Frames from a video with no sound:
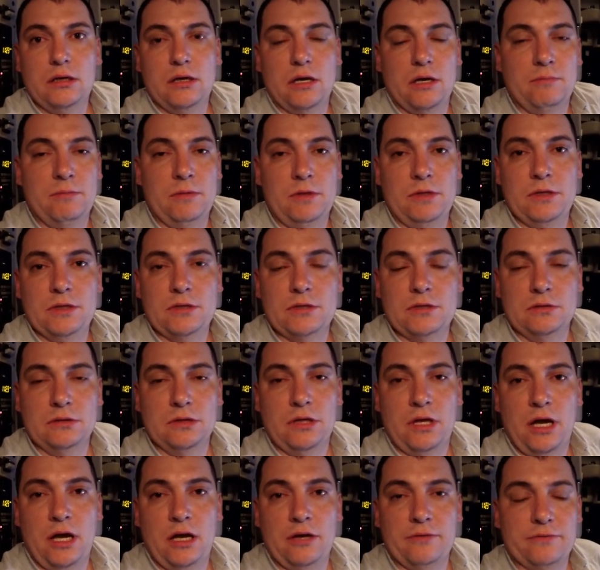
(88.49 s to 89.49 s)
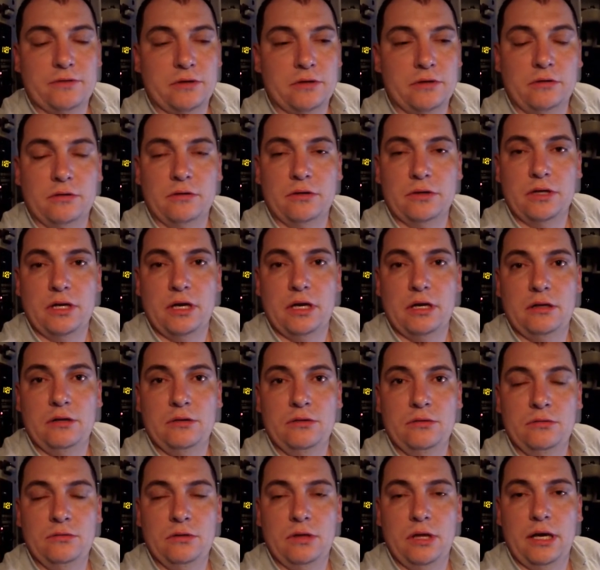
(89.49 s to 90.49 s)
I mean, he's gonna have to go and get a
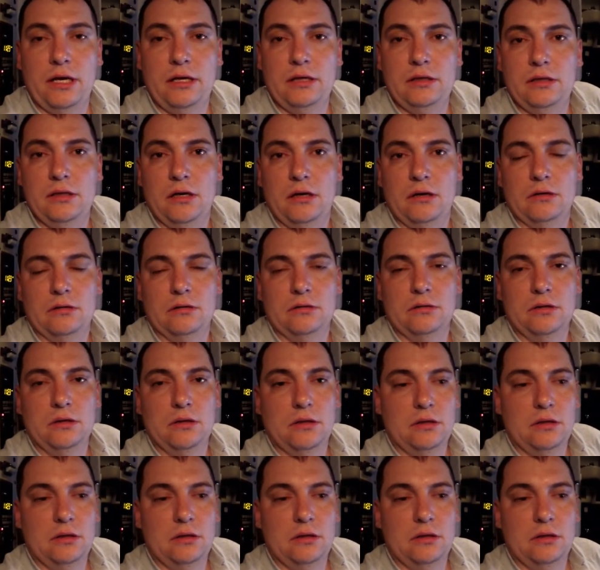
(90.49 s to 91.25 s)
new light now.